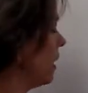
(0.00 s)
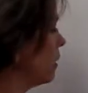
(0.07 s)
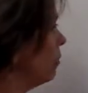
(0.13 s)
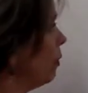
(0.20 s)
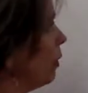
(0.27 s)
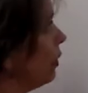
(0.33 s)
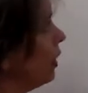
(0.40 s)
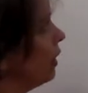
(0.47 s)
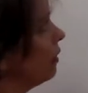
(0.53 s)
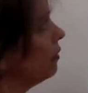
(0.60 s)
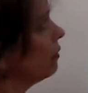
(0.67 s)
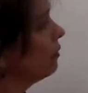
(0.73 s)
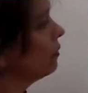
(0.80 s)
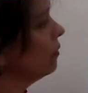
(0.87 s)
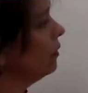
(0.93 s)
exponent.
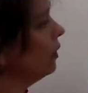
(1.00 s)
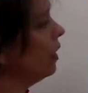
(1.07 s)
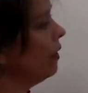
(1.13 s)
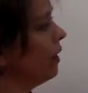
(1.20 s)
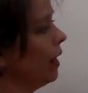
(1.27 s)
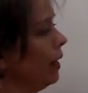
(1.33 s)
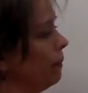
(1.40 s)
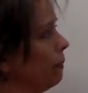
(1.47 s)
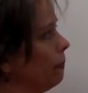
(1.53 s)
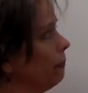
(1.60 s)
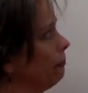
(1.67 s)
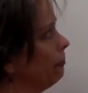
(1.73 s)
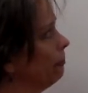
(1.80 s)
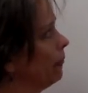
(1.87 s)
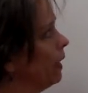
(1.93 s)
All right?
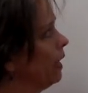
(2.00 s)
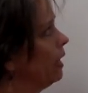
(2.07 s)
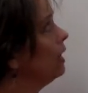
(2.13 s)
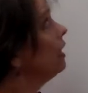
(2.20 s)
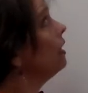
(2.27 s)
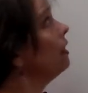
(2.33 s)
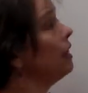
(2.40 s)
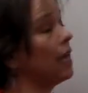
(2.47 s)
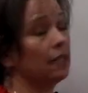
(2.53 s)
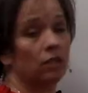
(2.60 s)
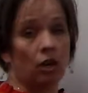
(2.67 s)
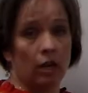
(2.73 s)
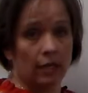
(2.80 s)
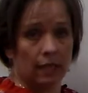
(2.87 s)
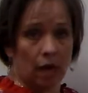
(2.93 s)
And
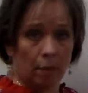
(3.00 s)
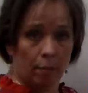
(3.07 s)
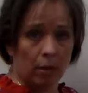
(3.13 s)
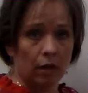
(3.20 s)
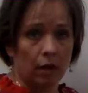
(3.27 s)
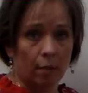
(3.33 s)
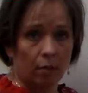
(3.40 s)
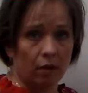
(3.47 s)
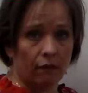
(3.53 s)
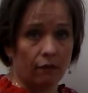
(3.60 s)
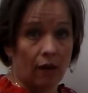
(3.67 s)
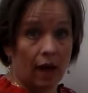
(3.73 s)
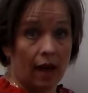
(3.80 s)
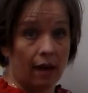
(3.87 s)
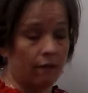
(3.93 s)
that's our example number
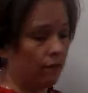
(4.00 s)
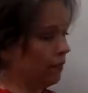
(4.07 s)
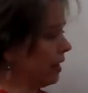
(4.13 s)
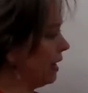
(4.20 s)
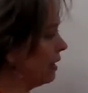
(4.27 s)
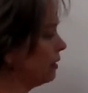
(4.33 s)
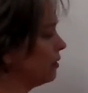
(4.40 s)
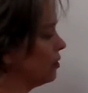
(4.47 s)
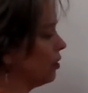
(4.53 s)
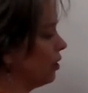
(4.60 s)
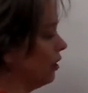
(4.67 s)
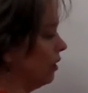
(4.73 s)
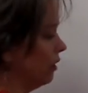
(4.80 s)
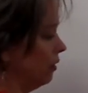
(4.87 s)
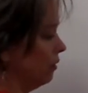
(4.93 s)
5
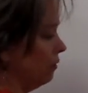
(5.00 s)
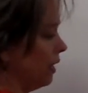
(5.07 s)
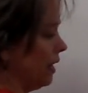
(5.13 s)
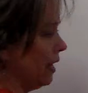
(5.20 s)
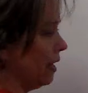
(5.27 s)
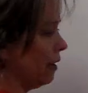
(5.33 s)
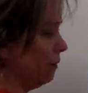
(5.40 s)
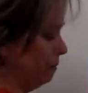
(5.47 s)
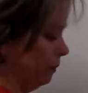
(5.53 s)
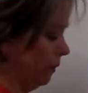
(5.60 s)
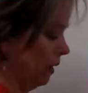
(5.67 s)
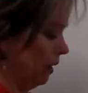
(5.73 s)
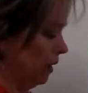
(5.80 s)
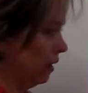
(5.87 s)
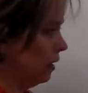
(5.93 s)
answer right here.
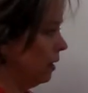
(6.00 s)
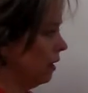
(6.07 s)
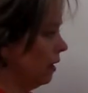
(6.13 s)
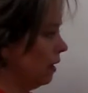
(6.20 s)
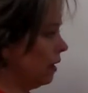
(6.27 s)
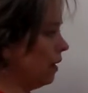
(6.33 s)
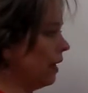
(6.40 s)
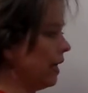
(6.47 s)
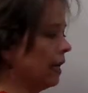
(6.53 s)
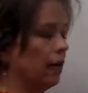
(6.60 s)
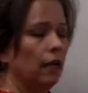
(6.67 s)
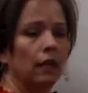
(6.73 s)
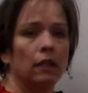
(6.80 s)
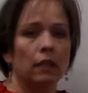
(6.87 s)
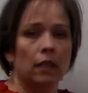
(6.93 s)
All right,
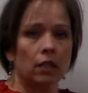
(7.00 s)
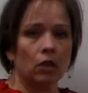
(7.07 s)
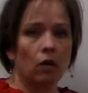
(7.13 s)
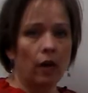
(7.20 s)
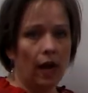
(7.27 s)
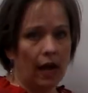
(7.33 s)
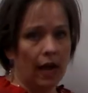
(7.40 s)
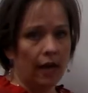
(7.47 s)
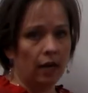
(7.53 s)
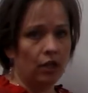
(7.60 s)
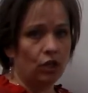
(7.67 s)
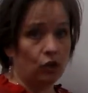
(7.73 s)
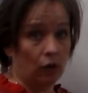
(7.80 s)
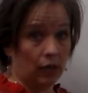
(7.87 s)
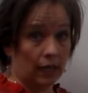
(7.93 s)
let's go ahead
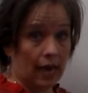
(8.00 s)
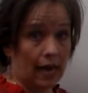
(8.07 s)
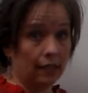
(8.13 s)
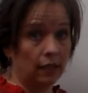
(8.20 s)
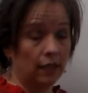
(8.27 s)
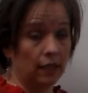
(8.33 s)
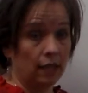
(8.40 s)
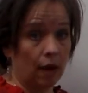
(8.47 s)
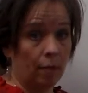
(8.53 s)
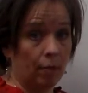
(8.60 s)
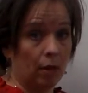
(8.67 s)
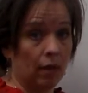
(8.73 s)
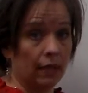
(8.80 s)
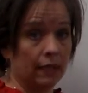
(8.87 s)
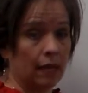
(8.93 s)
and do our last
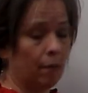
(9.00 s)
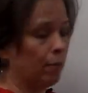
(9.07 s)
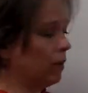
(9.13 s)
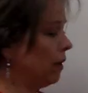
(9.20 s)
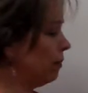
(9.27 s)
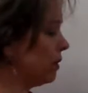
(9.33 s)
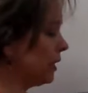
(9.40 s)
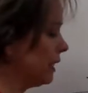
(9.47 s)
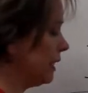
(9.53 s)
example, example number